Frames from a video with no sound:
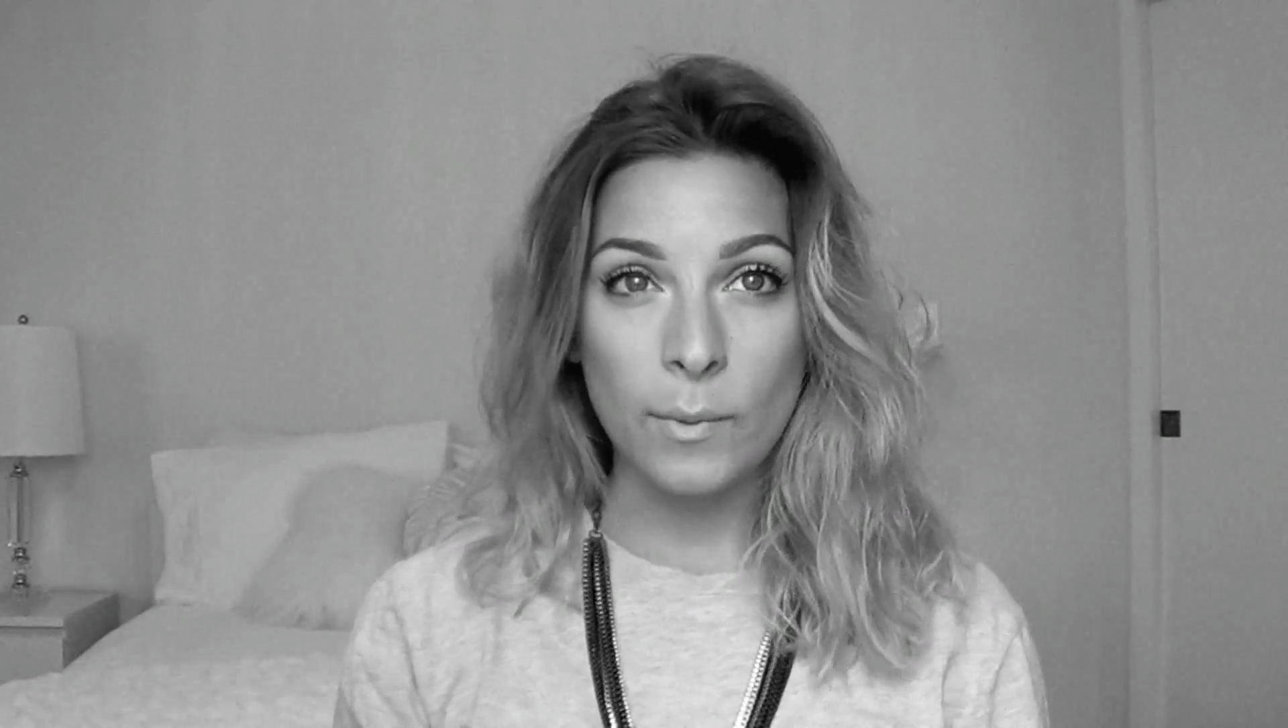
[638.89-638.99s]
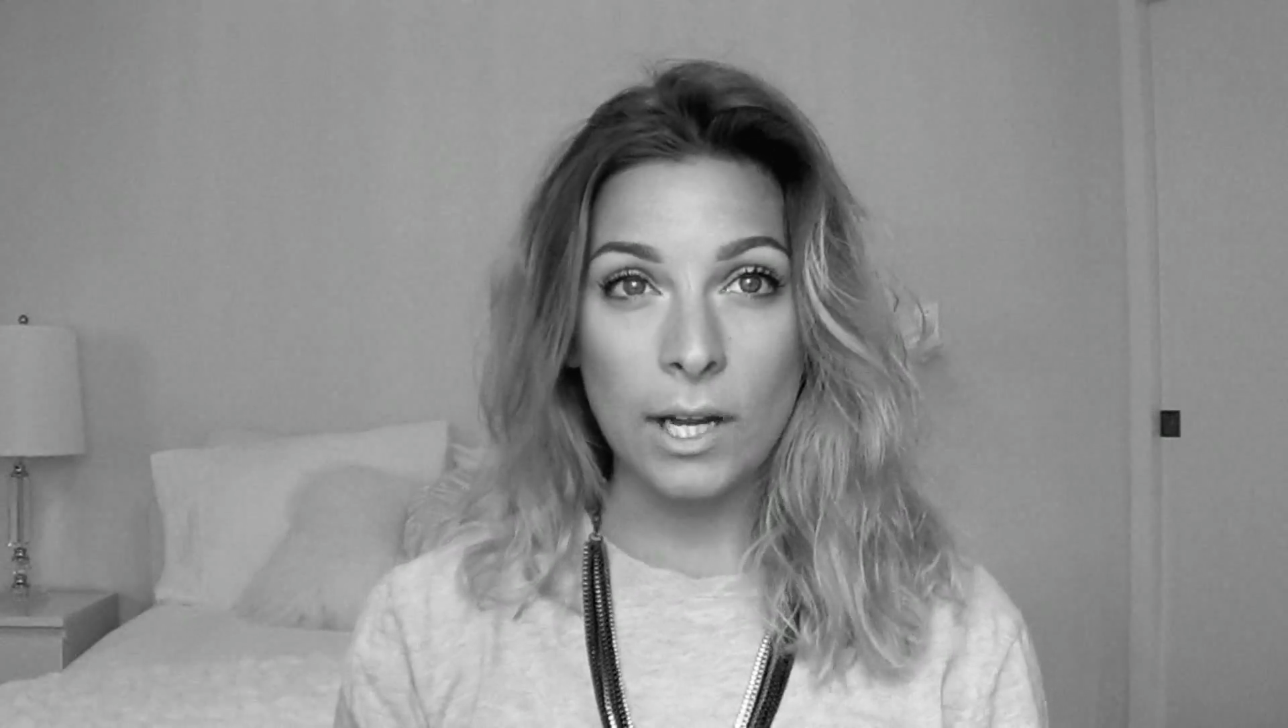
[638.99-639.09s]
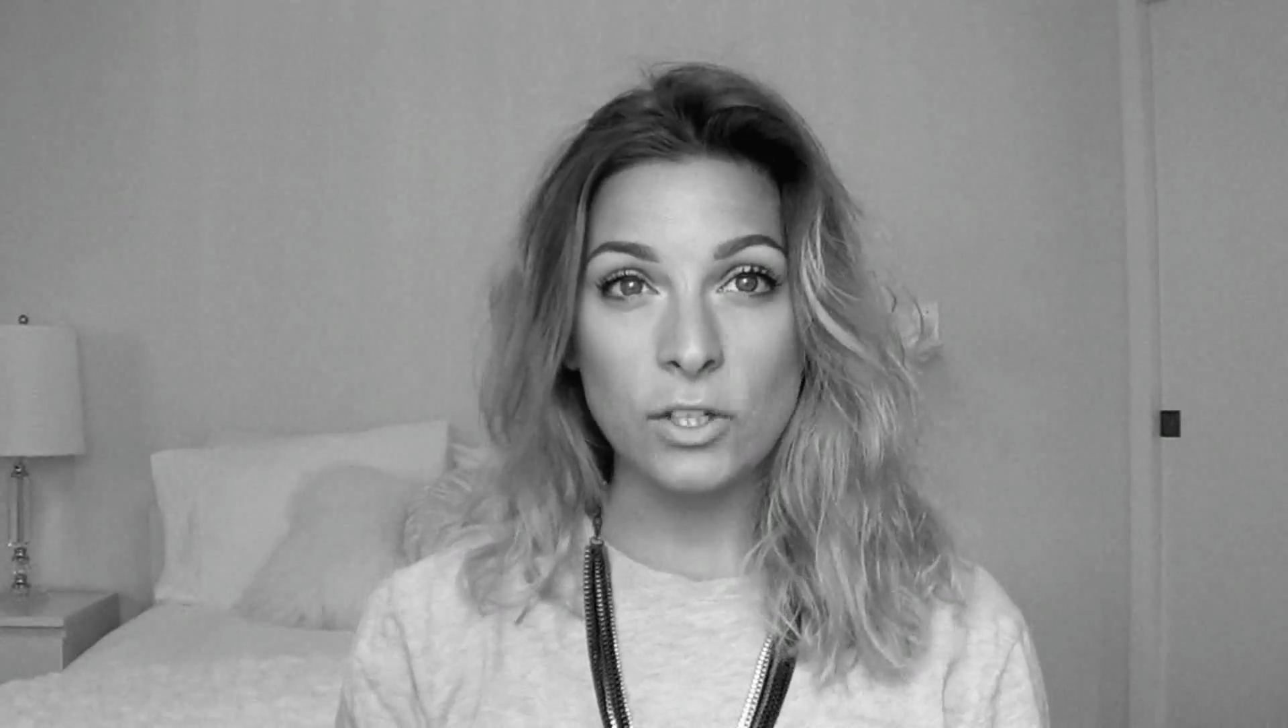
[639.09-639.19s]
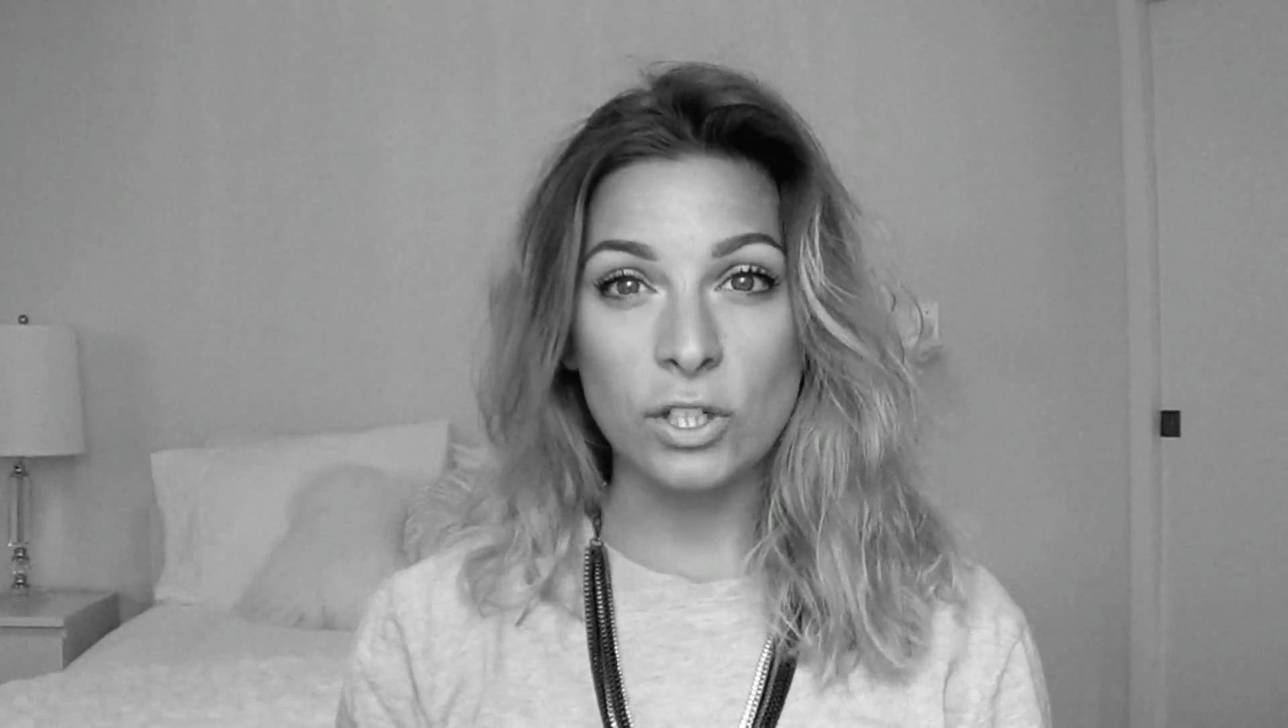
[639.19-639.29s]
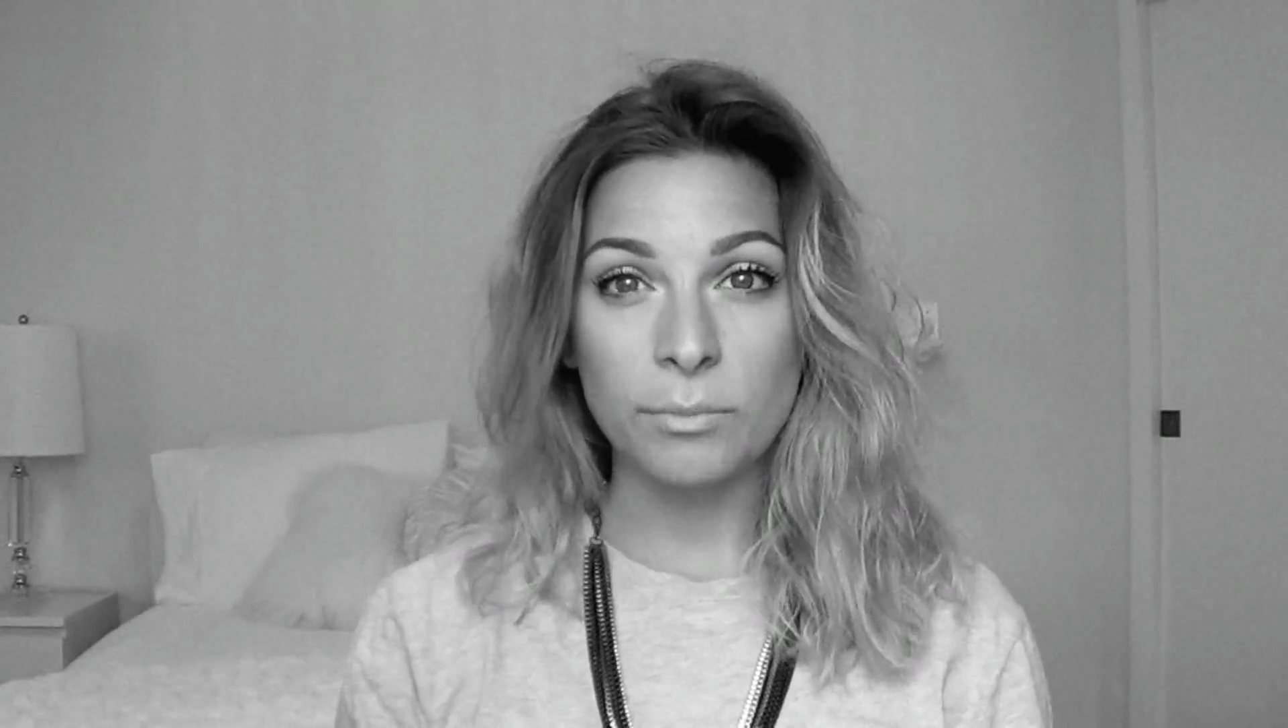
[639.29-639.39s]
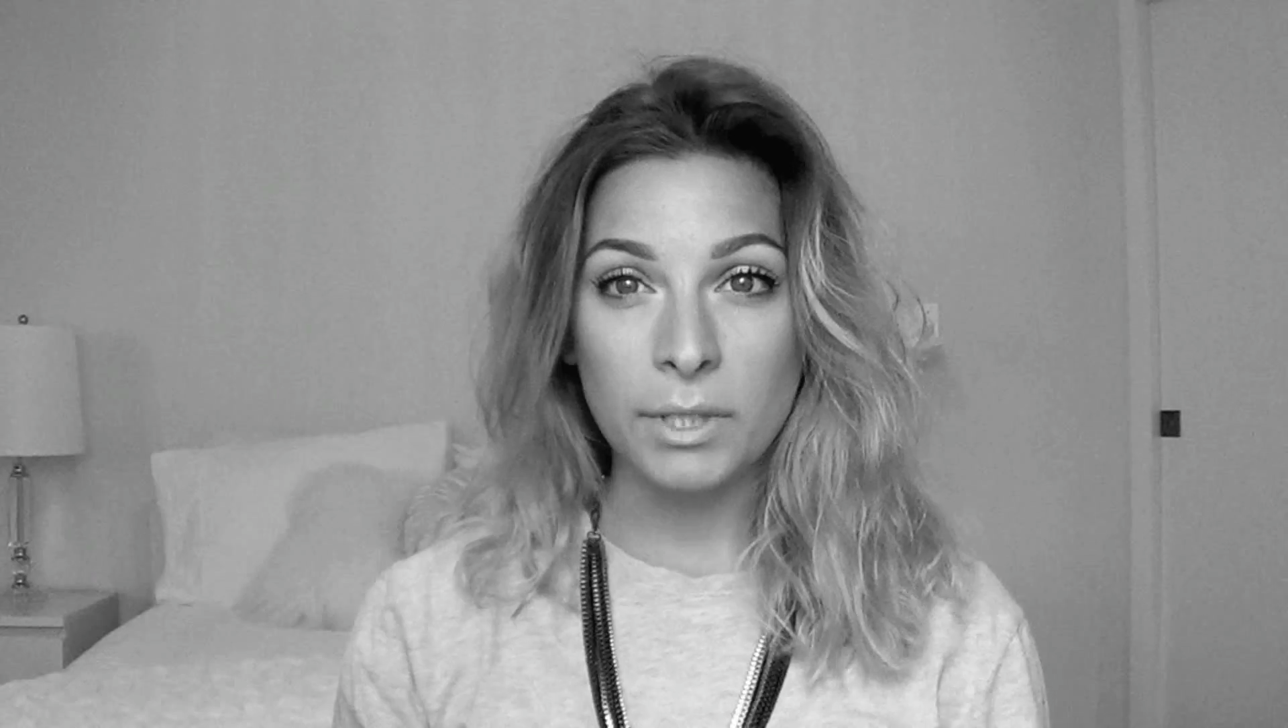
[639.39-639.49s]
watching